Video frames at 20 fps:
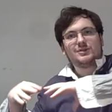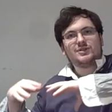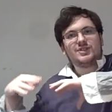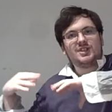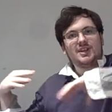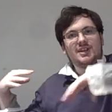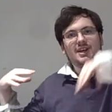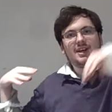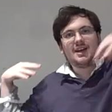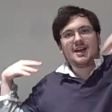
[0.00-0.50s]

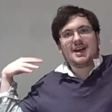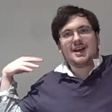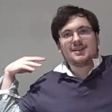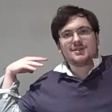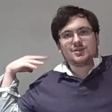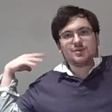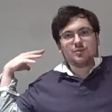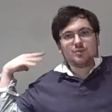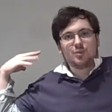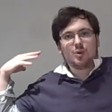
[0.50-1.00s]
Cena
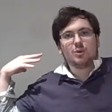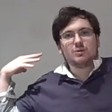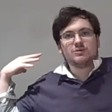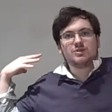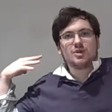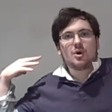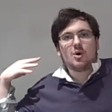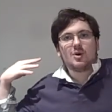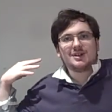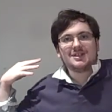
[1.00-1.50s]
has Rhodes
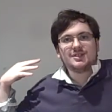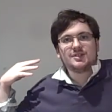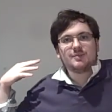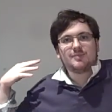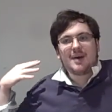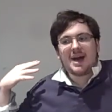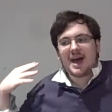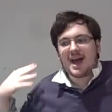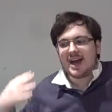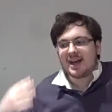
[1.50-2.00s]
on his
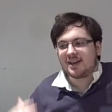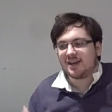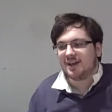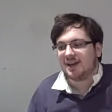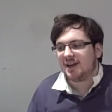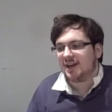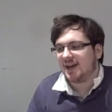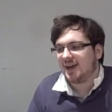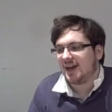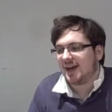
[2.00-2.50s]
back,
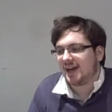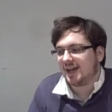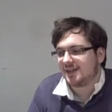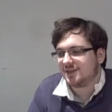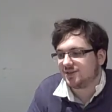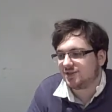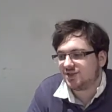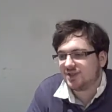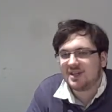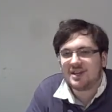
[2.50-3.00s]

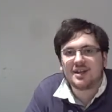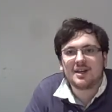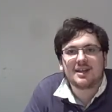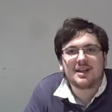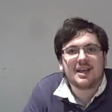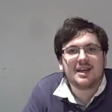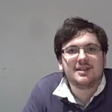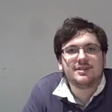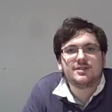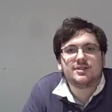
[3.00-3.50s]
and Cena
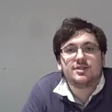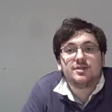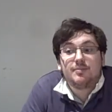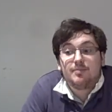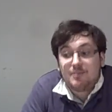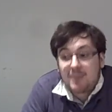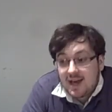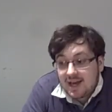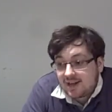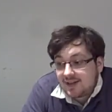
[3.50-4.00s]
gets
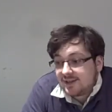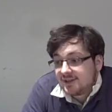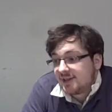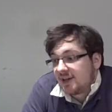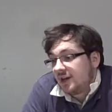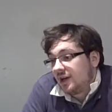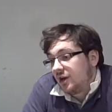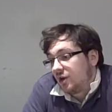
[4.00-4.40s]
pinned.